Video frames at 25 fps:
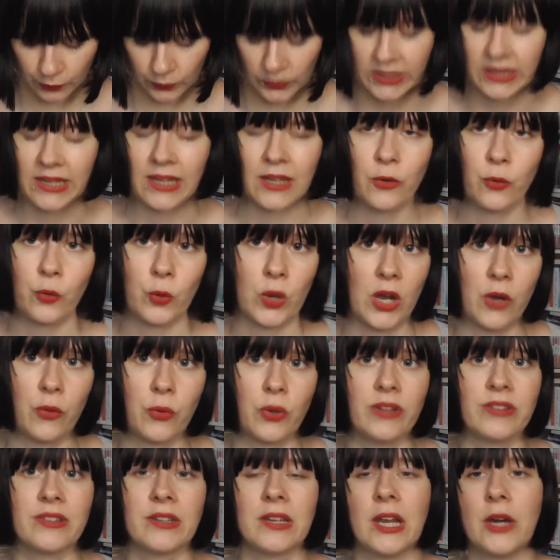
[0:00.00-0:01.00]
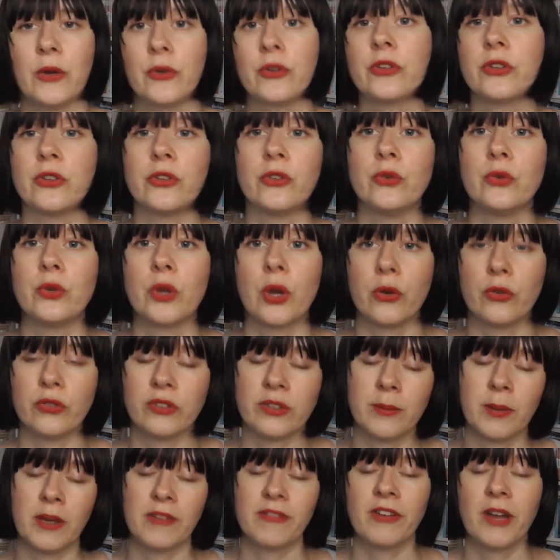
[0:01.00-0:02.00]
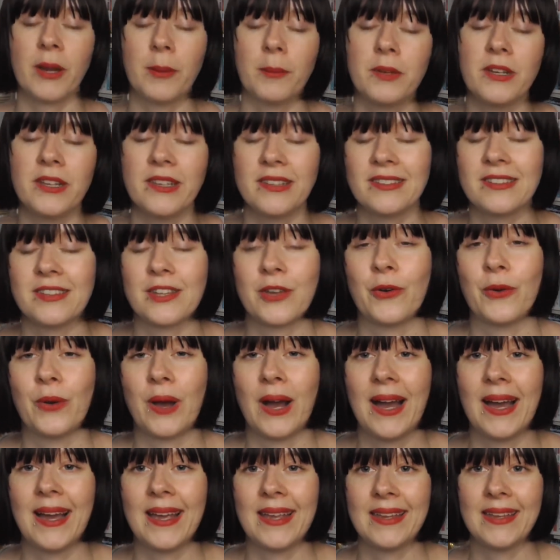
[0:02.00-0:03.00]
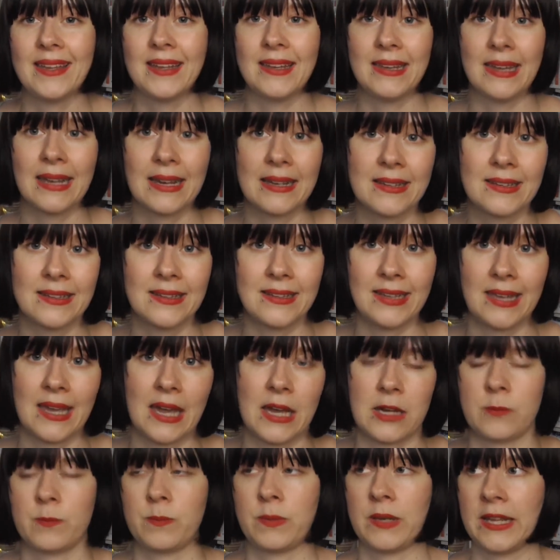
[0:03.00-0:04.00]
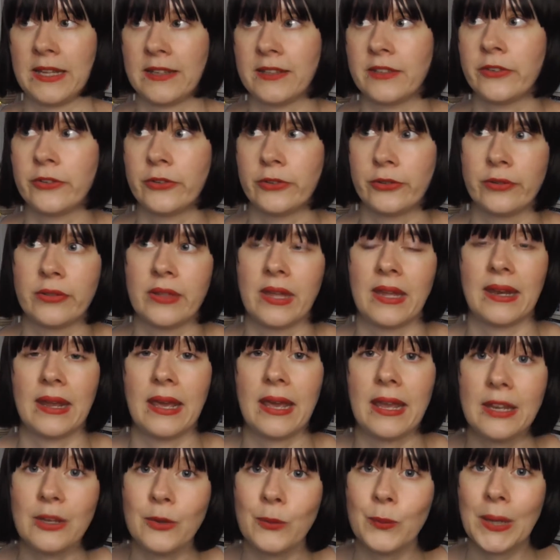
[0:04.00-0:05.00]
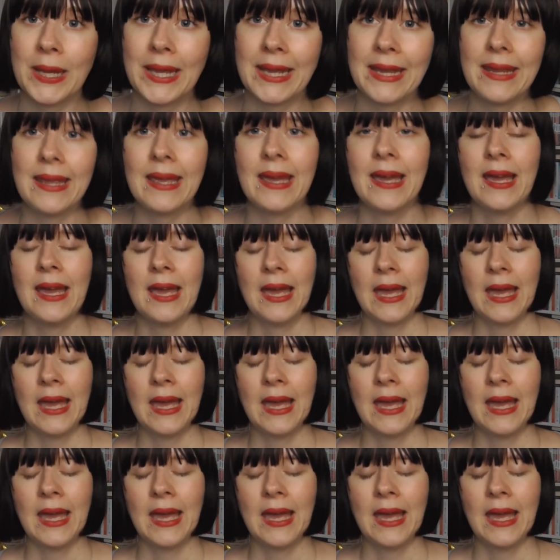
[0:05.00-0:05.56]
weekend where I was allowed to go see my family, so I luckily had planned to do that anyway.